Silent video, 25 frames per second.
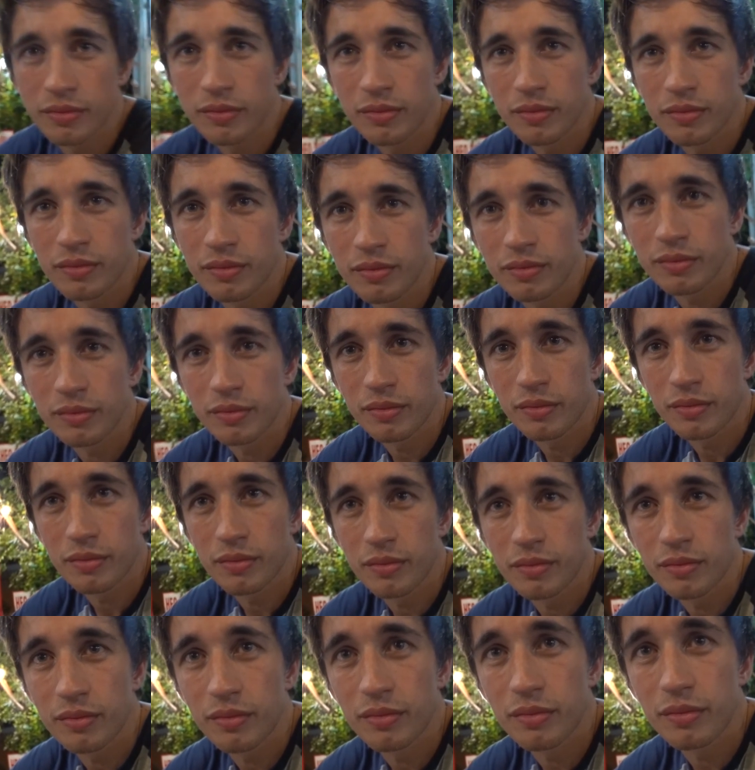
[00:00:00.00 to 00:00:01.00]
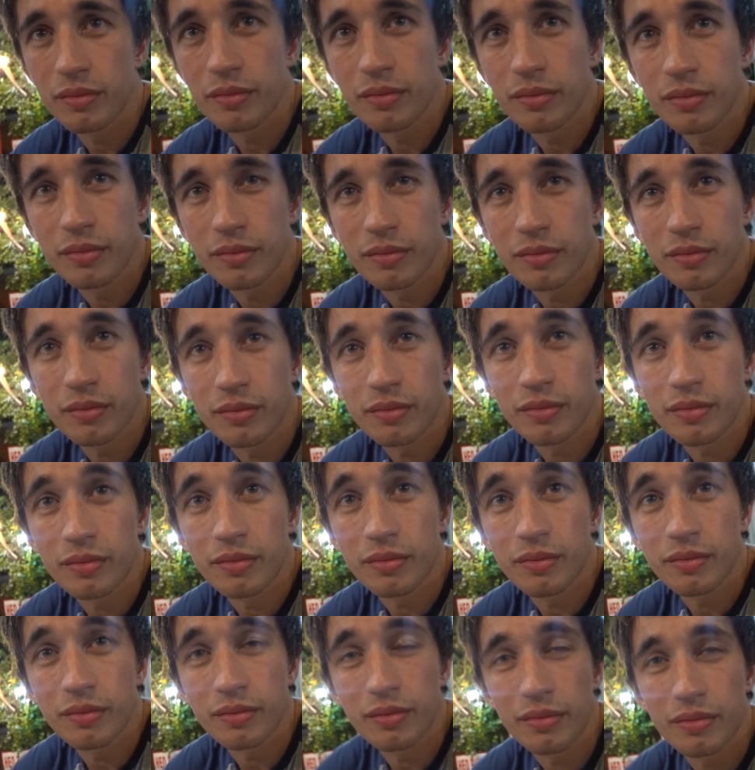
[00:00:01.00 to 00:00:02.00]
King. Just think of Timon and Pumbaa.
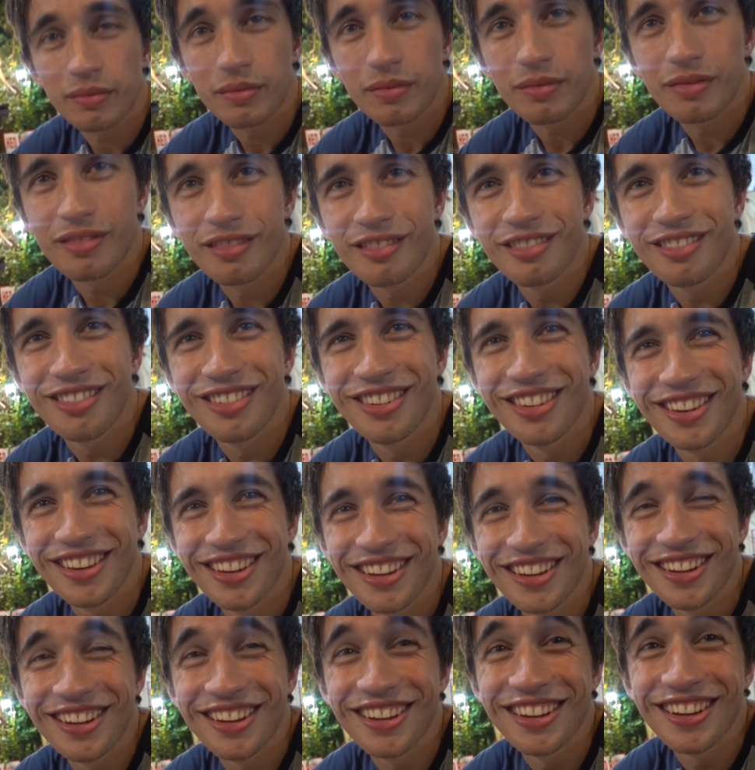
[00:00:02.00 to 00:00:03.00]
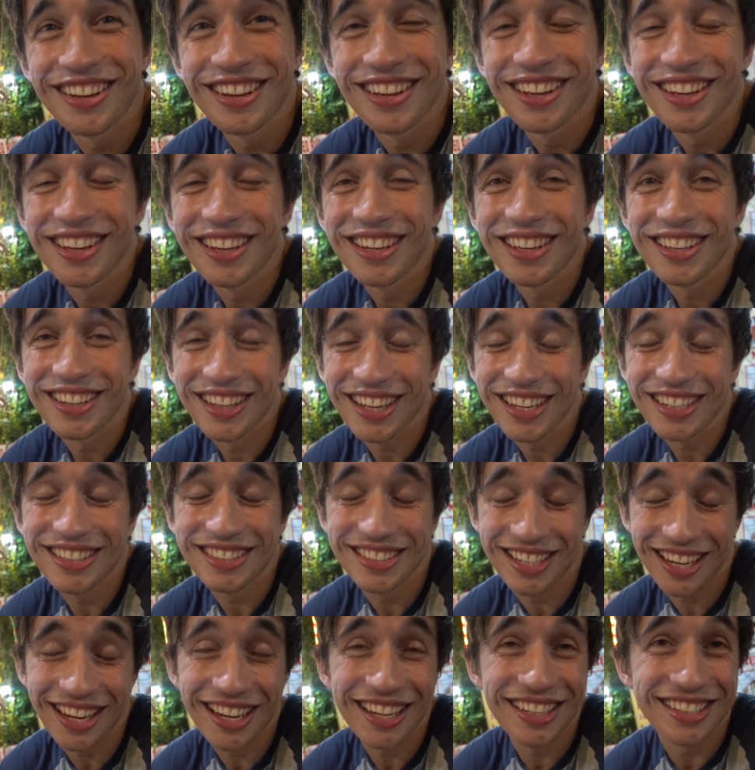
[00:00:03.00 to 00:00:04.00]
Just think about how delicious it looked. It
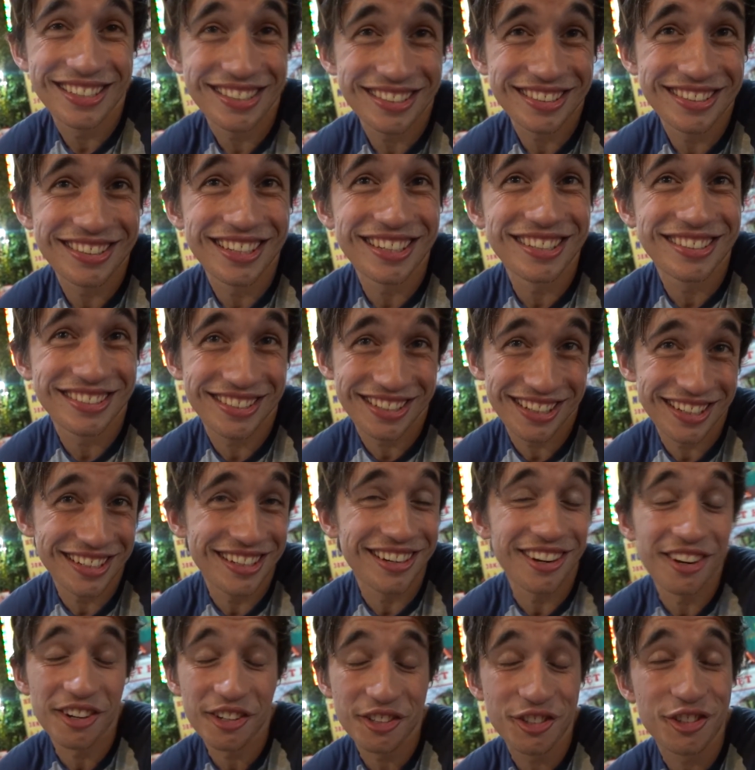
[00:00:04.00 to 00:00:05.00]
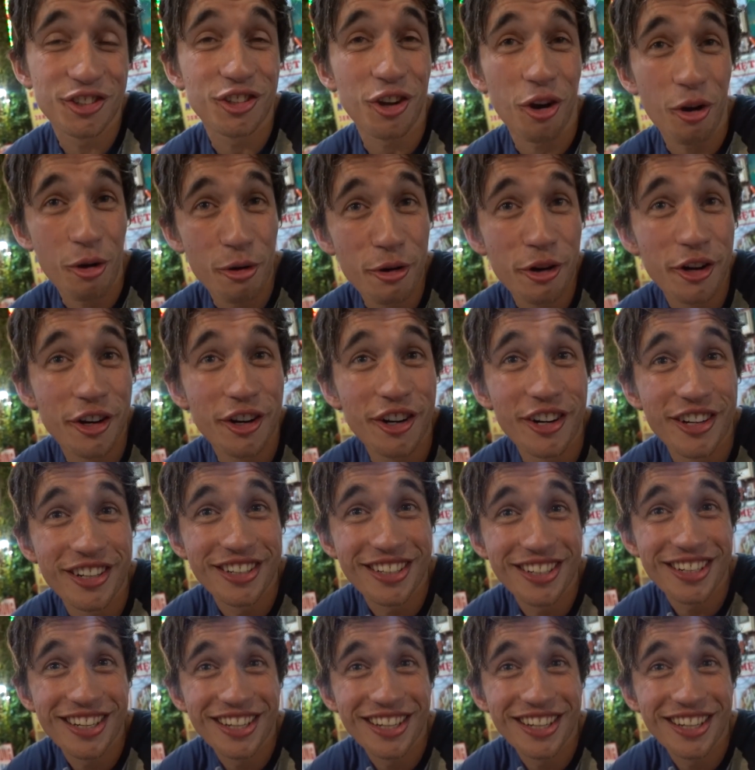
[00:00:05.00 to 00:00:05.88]
looked so delicious. it looks so good.